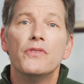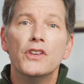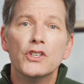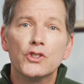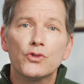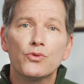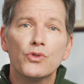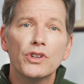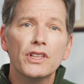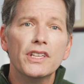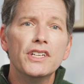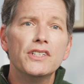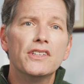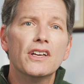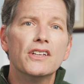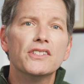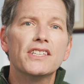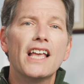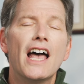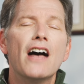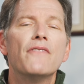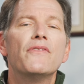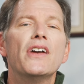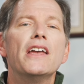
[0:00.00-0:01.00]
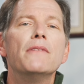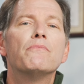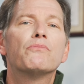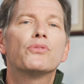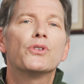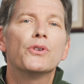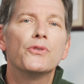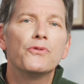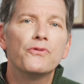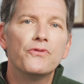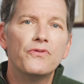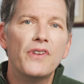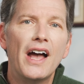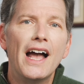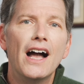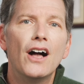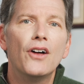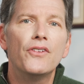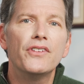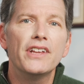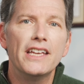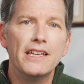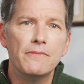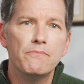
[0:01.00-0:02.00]
This really does have a
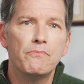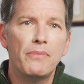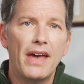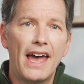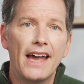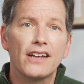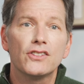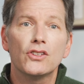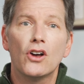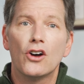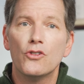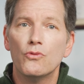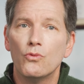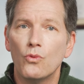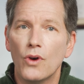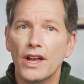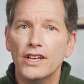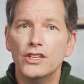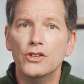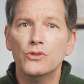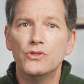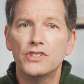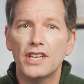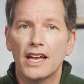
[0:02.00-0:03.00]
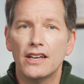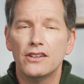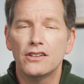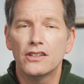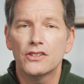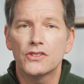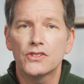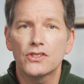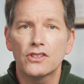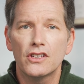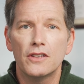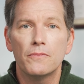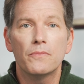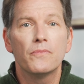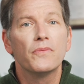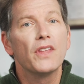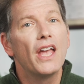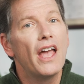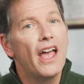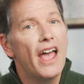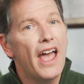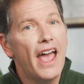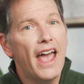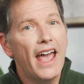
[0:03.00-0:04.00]
profound impact on when you tend to sleep
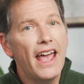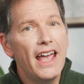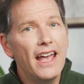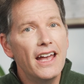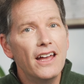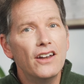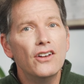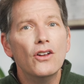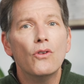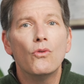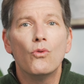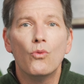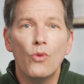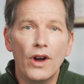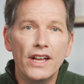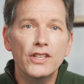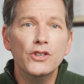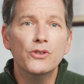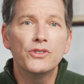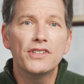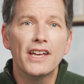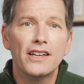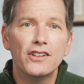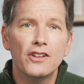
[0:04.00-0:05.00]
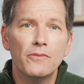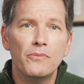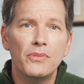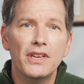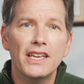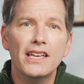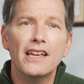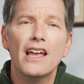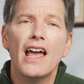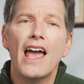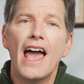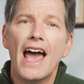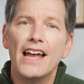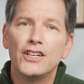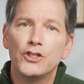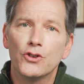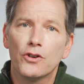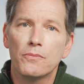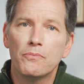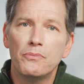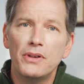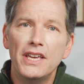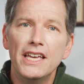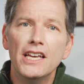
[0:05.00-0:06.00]
and when you tend to be at
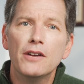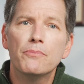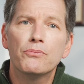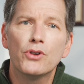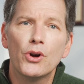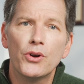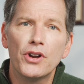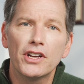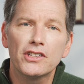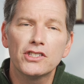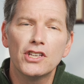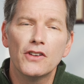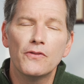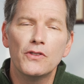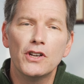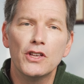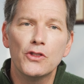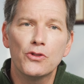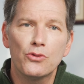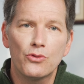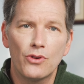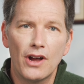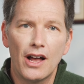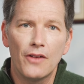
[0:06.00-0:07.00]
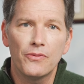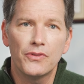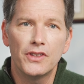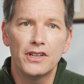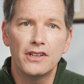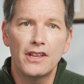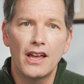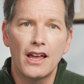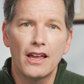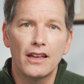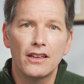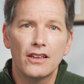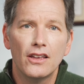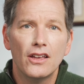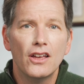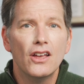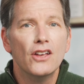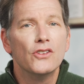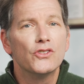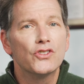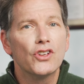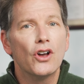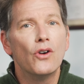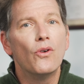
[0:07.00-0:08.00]
your peak productivity throughout the day.
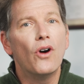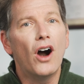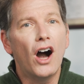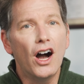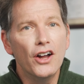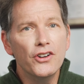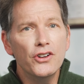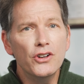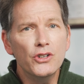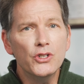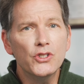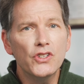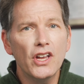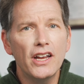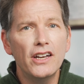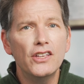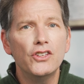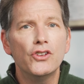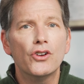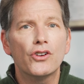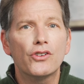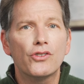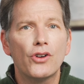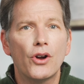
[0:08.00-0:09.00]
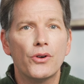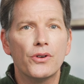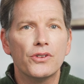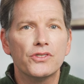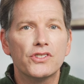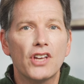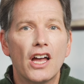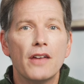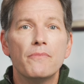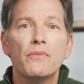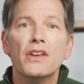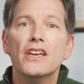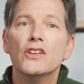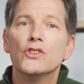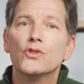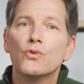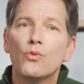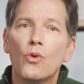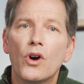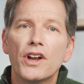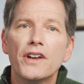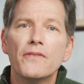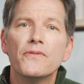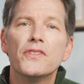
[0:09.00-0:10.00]
So understanding your chronotype is
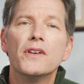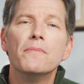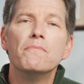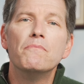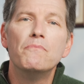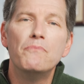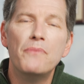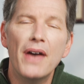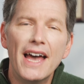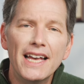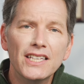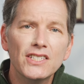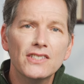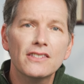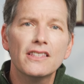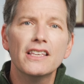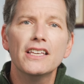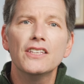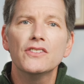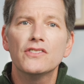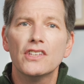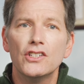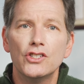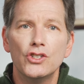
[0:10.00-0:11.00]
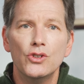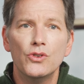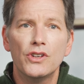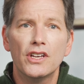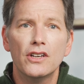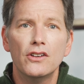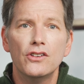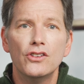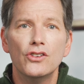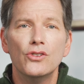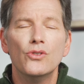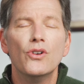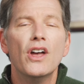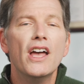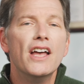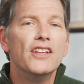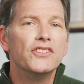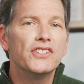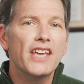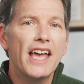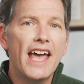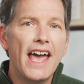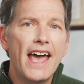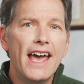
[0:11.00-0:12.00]
one of the best things that you can do
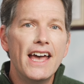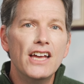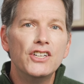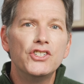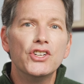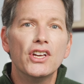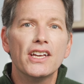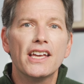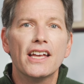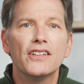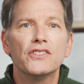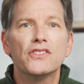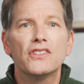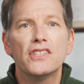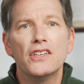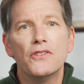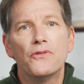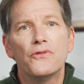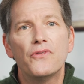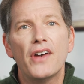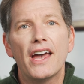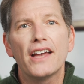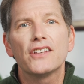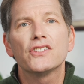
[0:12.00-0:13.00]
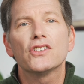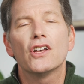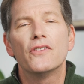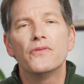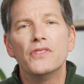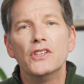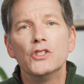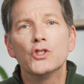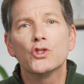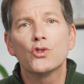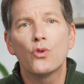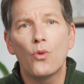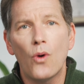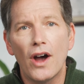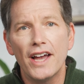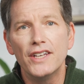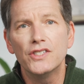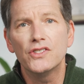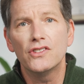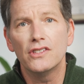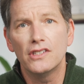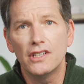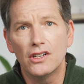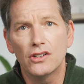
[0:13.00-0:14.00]
to hedge against the effects of these
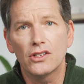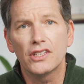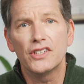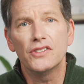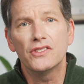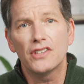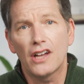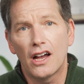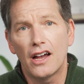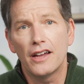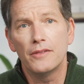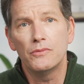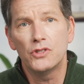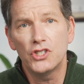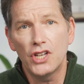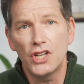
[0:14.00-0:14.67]
twice-yearly time